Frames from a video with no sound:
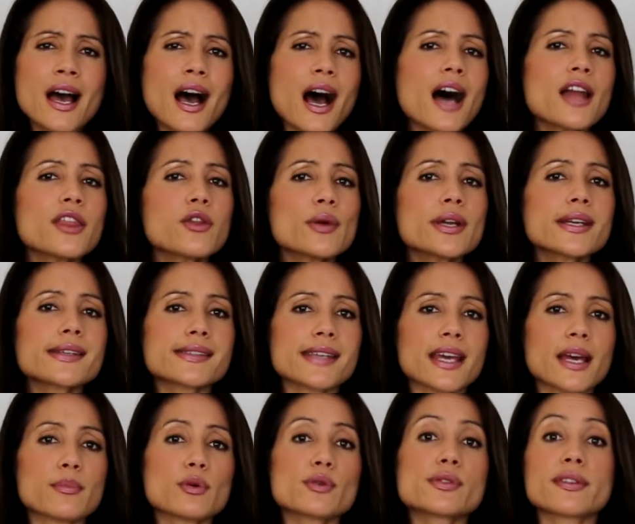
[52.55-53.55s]
Other
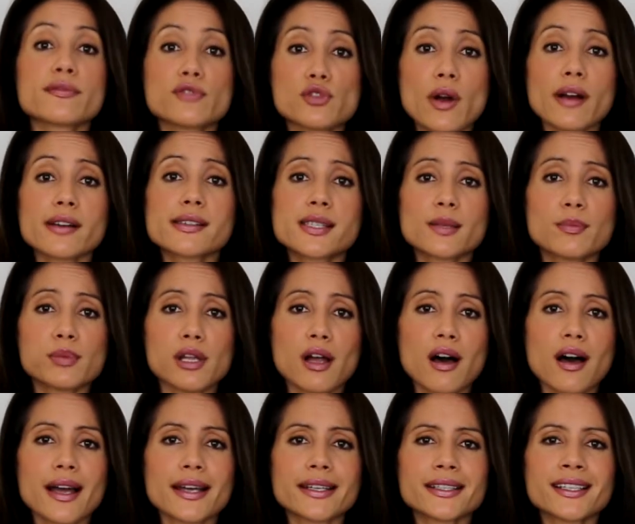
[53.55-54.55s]
examples of drug
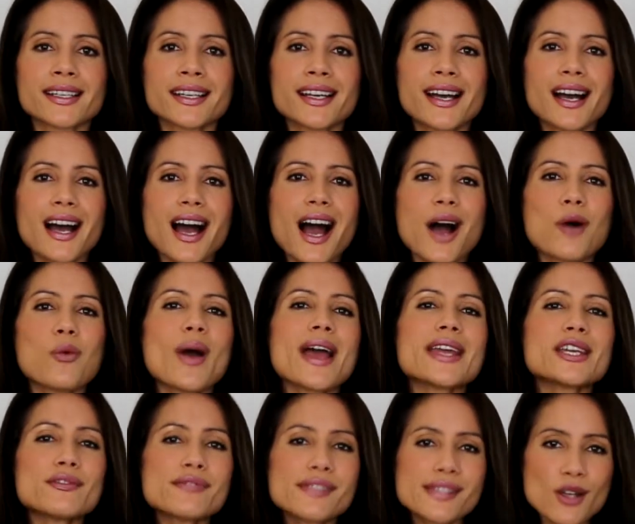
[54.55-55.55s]
supply are where
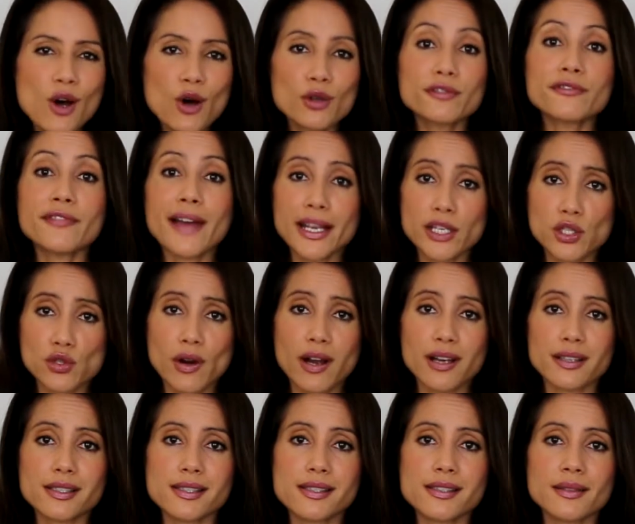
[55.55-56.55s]
you've sold fake
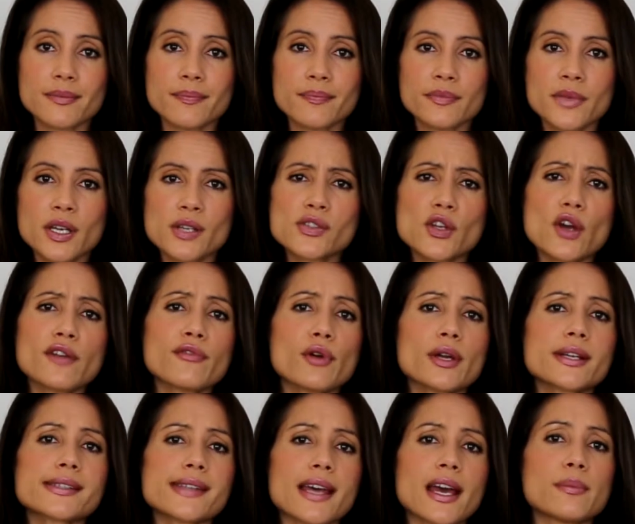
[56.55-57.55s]
drugs. So for
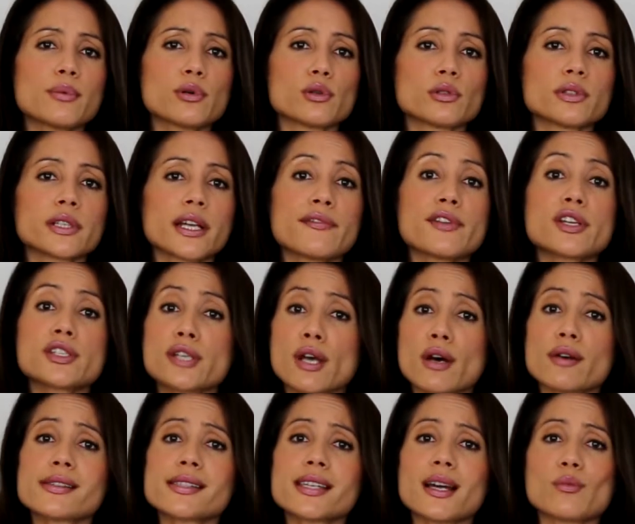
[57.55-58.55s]
example, if you
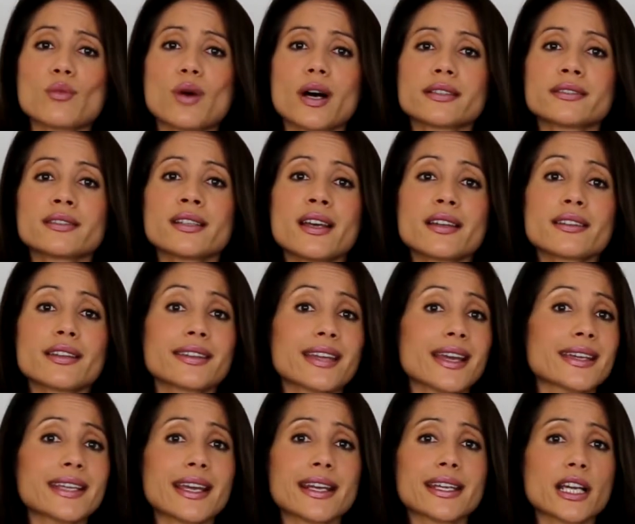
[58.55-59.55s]
tell someone that
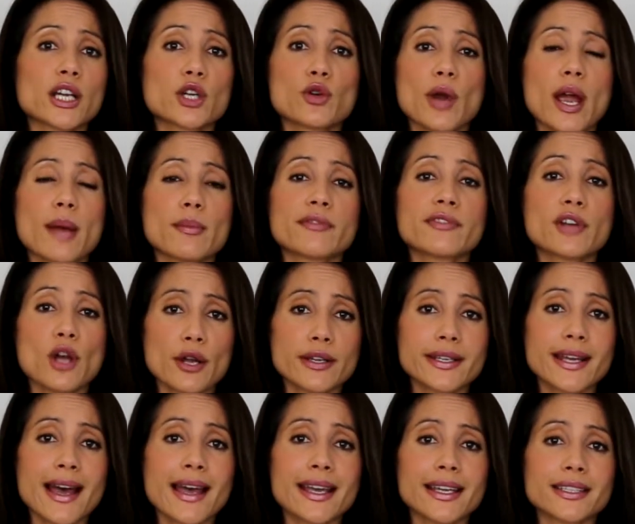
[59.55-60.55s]
they're getting a gram of
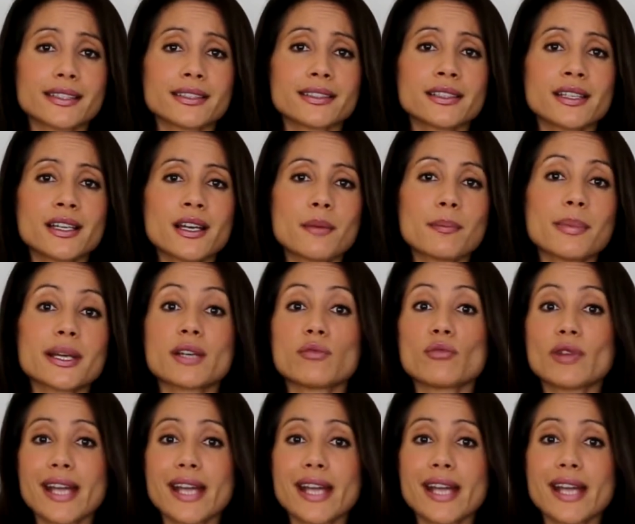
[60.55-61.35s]
cocaine, but in